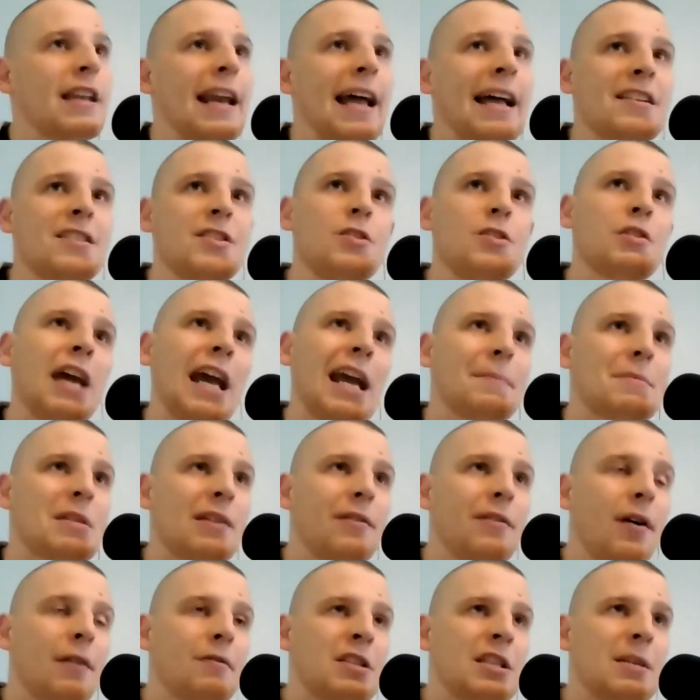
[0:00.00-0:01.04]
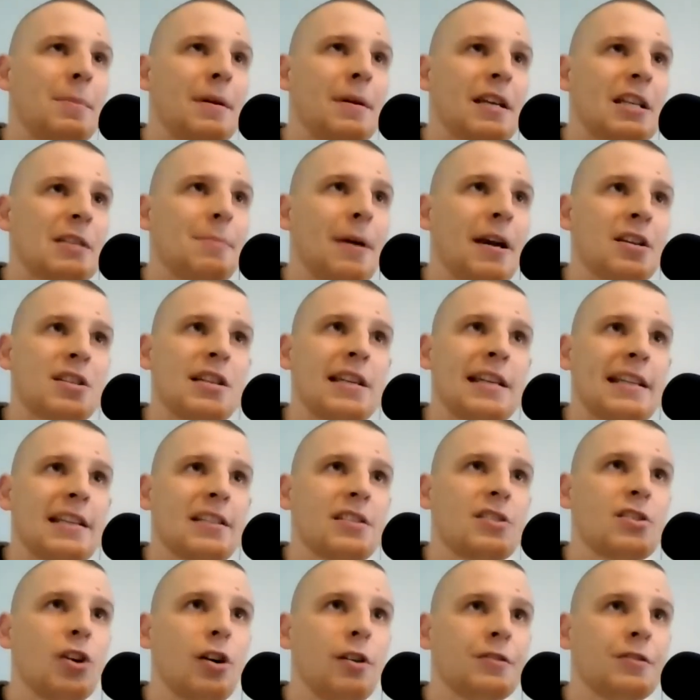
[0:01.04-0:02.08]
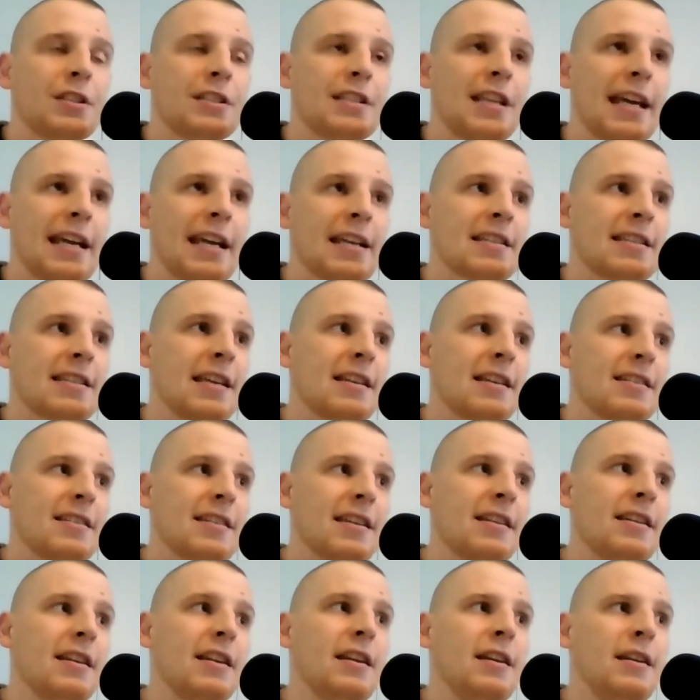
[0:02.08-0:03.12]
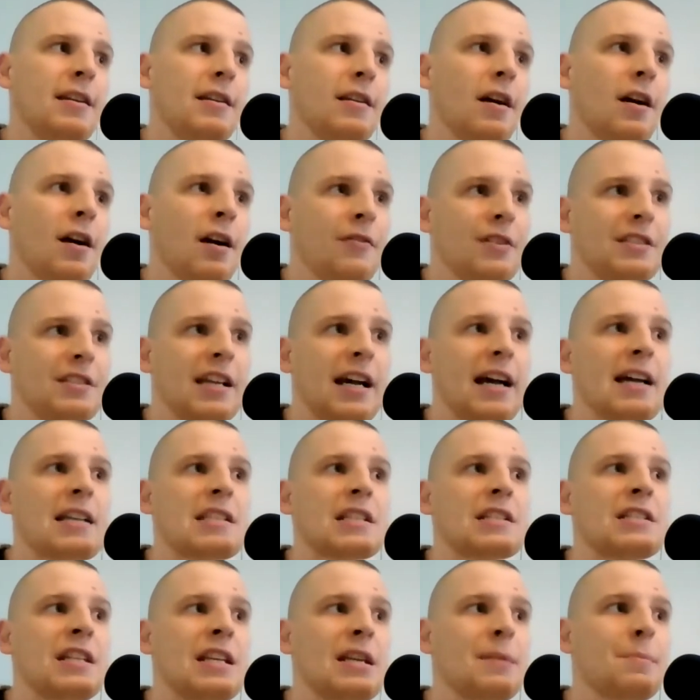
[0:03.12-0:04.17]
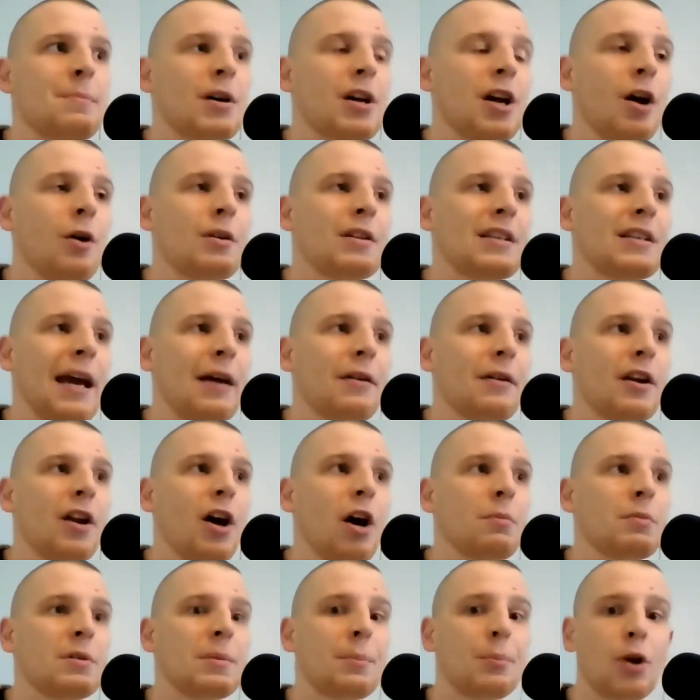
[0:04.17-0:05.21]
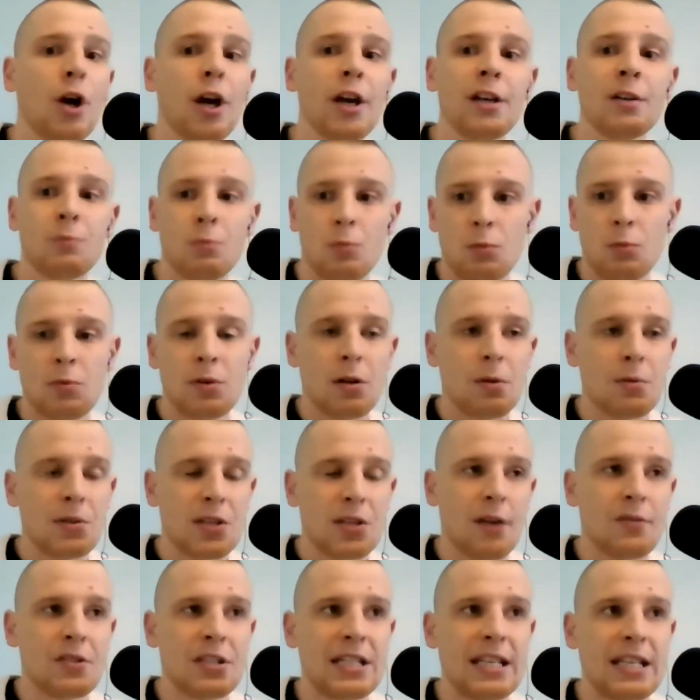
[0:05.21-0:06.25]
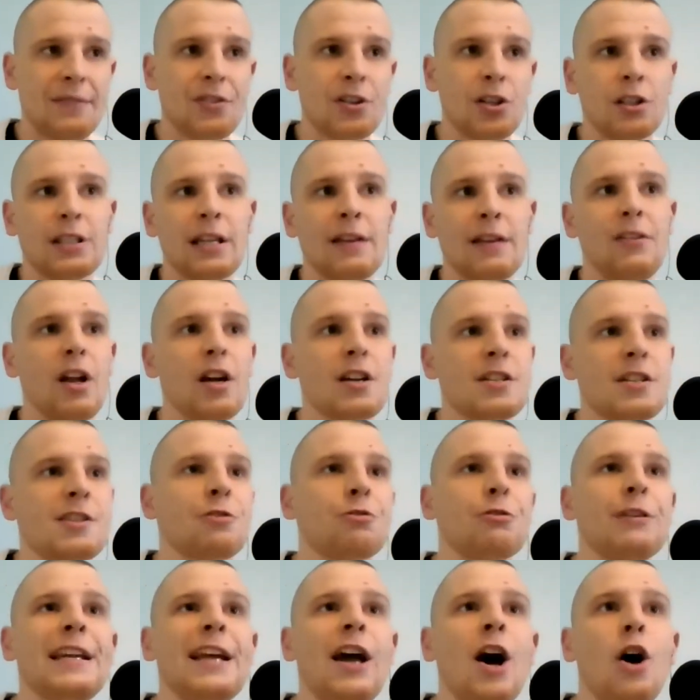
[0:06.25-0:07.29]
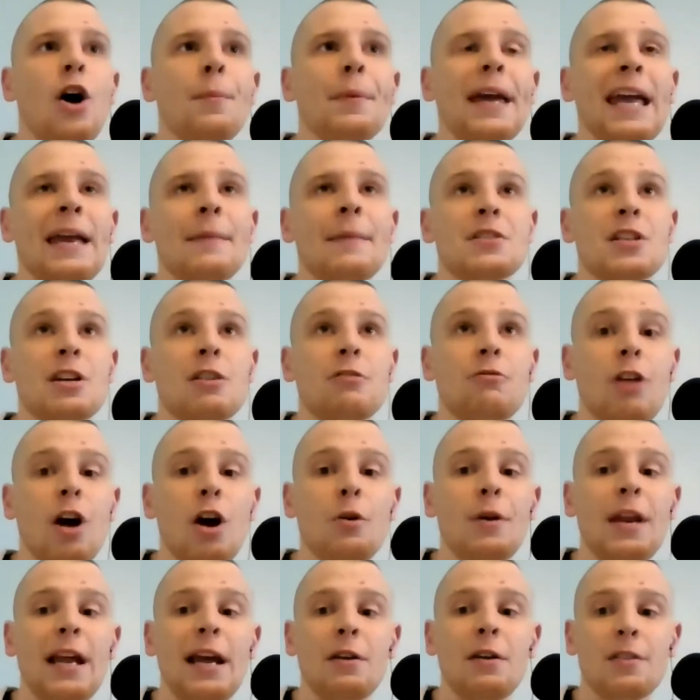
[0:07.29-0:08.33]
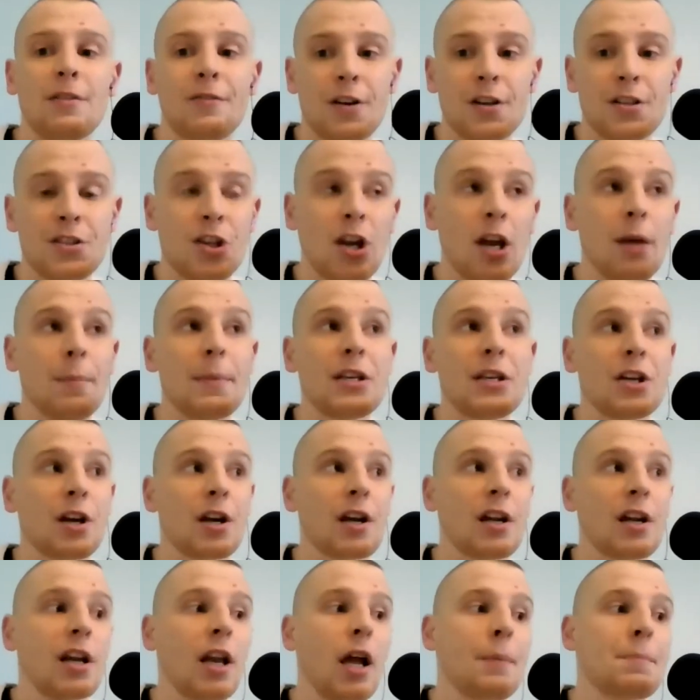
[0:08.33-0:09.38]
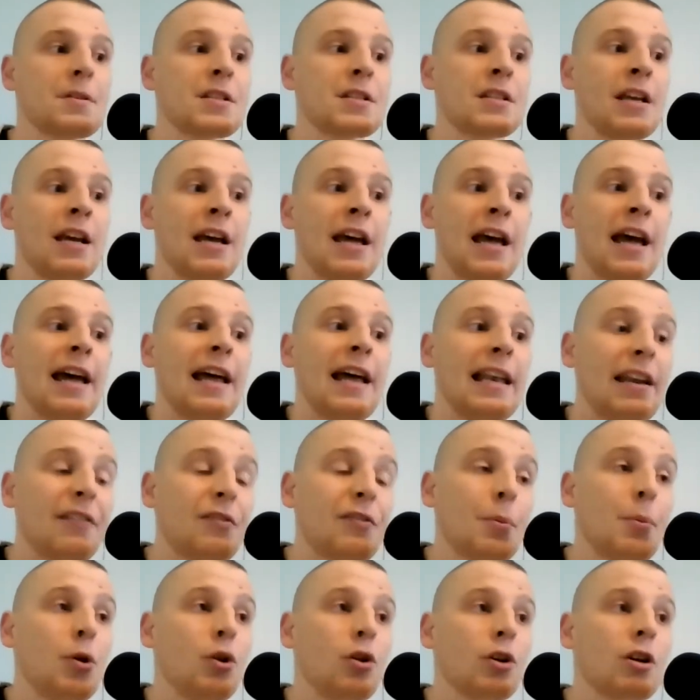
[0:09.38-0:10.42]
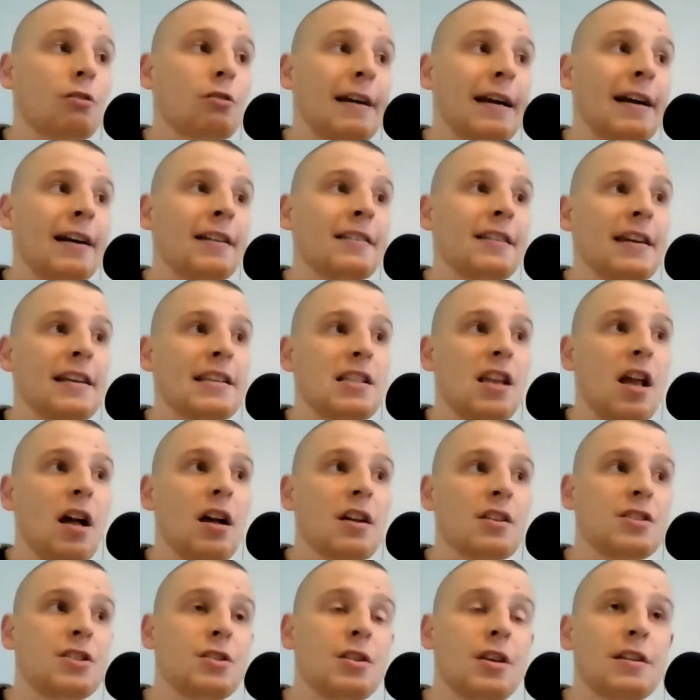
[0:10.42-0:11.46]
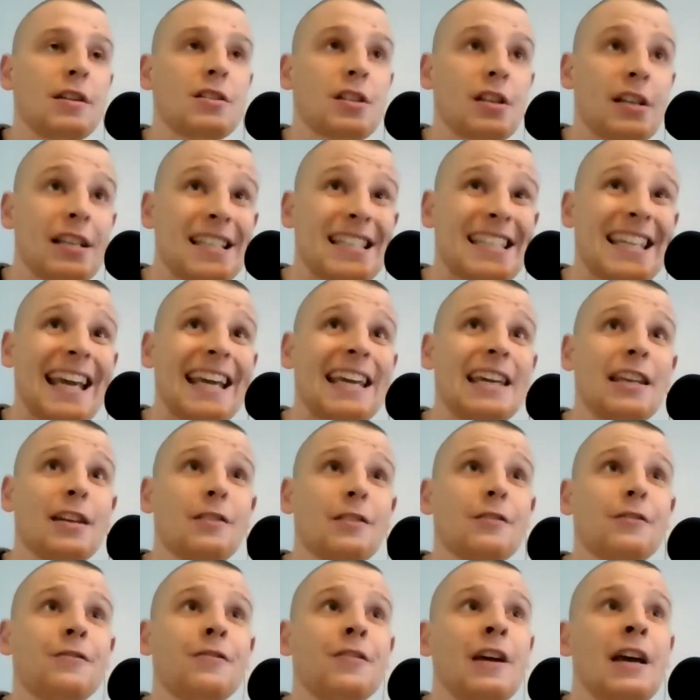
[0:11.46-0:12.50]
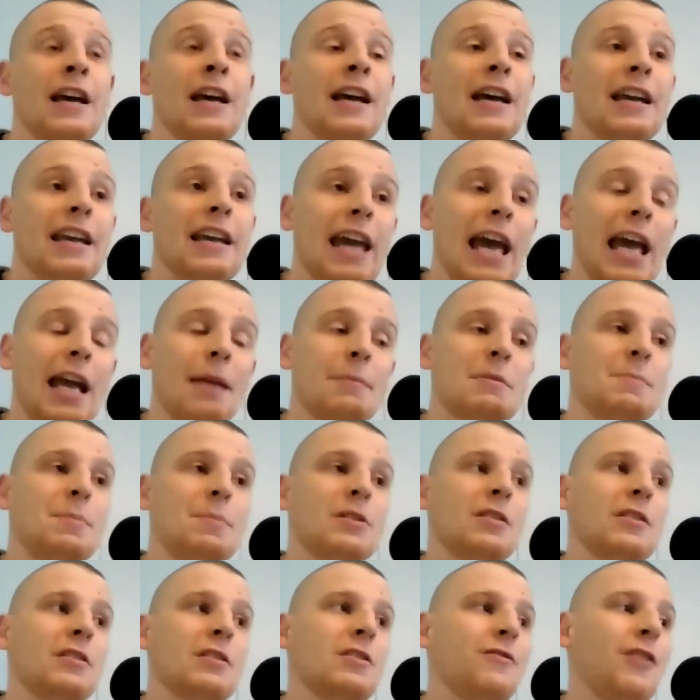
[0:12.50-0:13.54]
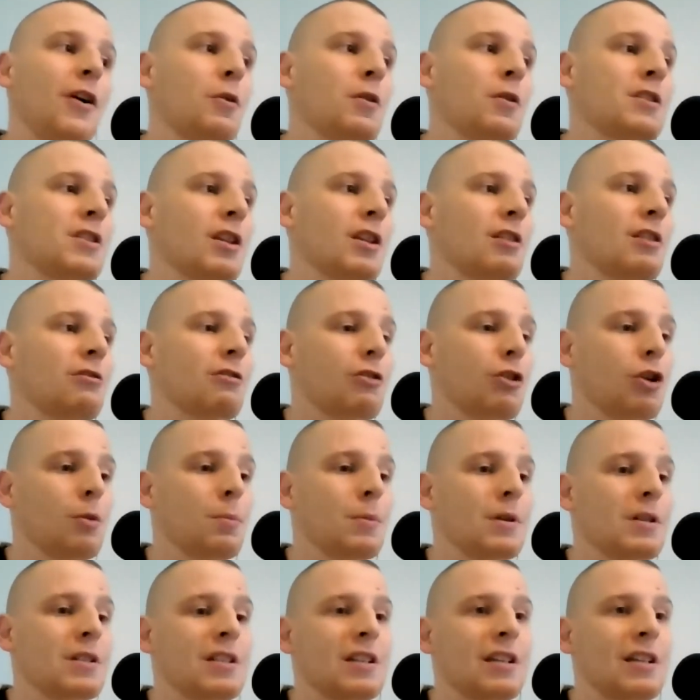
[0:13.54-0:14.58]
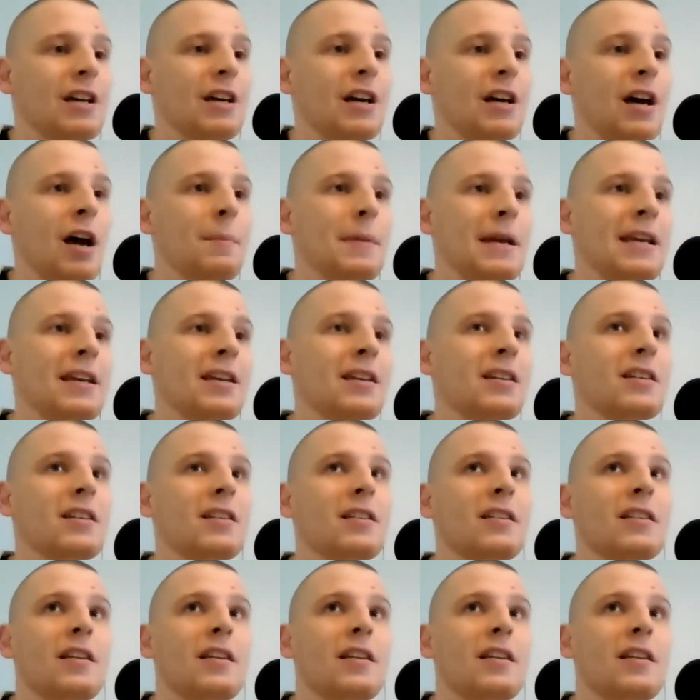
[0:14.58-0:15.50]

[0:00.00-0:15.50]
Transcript: last two games have obviously been especially tough to take. City are a fantastic team, but going down at home to Brighton was obviously difficult. They've lost 3 home games in a row now, the first time in Jurgen Klopp's Liverpool career that he's lost 2 consecutive games. But to focus on the recruitment, I mean,